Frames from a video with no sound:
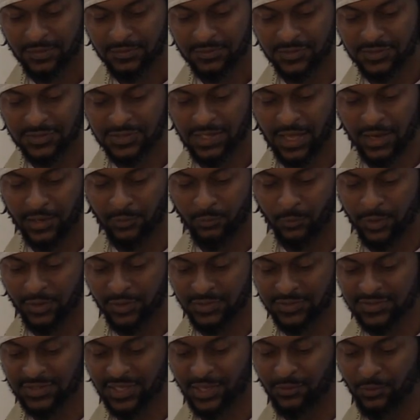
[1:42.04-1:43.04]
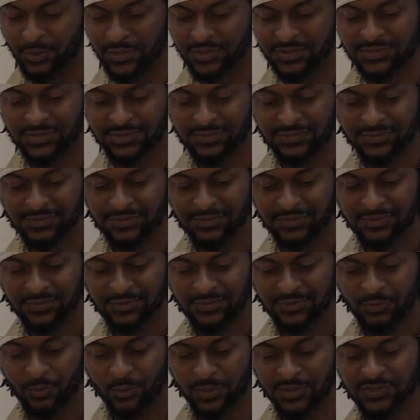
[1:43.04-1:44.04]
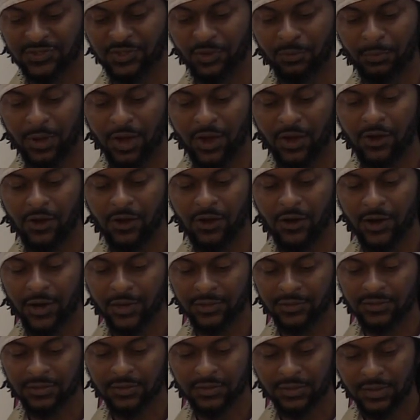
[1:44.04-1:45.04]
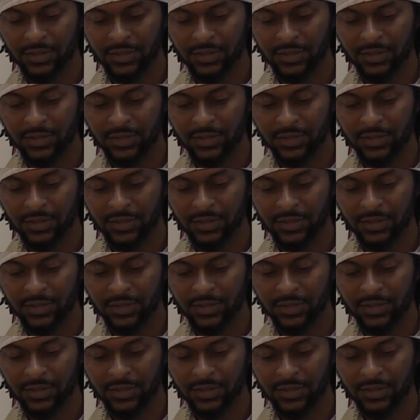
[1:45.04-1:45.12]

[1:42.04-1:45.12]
Just kind of want to say what's on my heart.